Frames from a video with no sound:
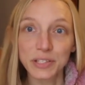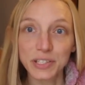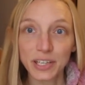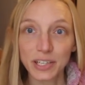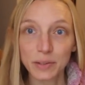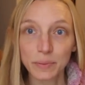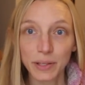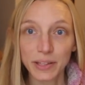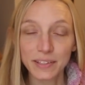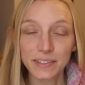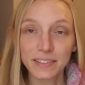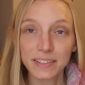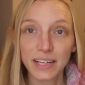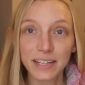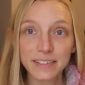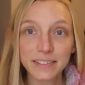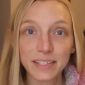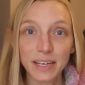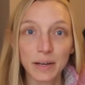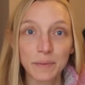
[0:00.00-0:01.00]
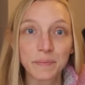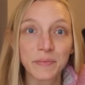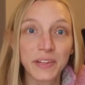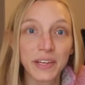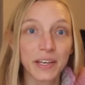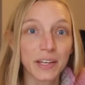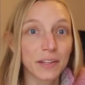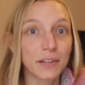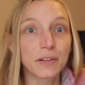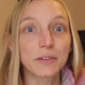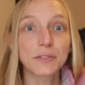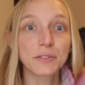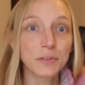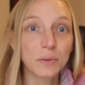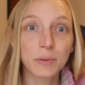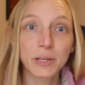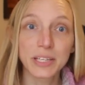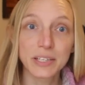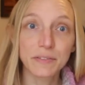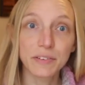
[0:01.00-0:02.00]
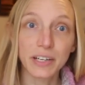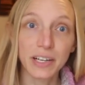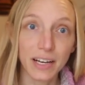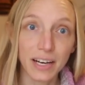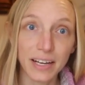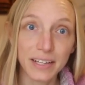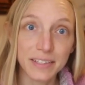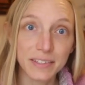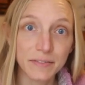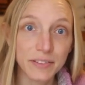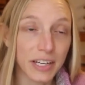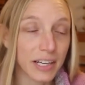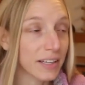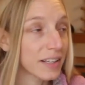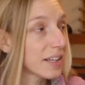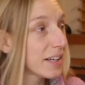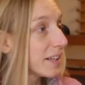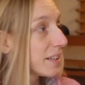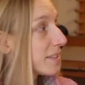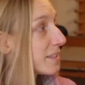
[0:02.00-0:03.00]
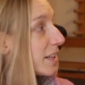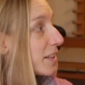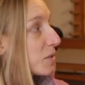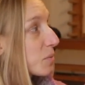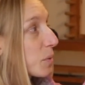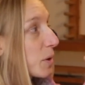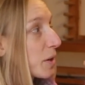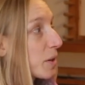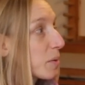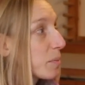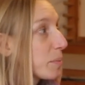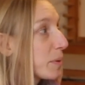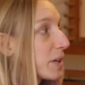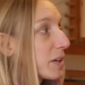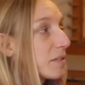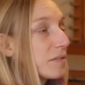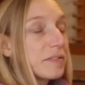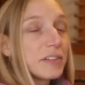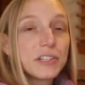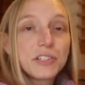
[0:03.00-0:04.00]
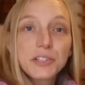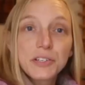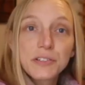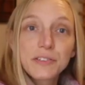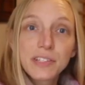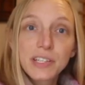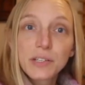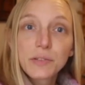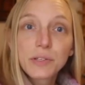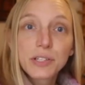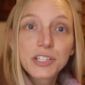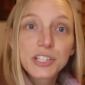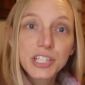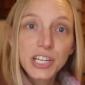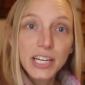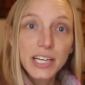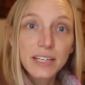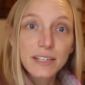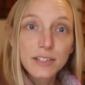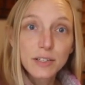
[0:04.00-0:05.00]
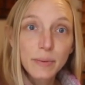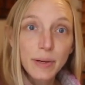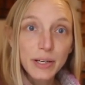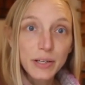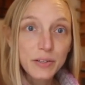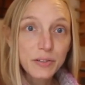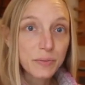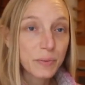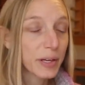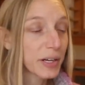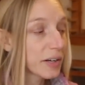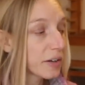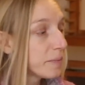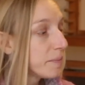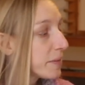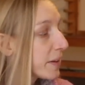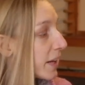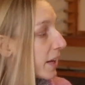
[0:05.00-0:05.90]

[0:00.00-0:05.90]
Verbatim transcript: we talked about this last time. There are so many different kinds of necklines. That's one of the big features that you could change about your sweater.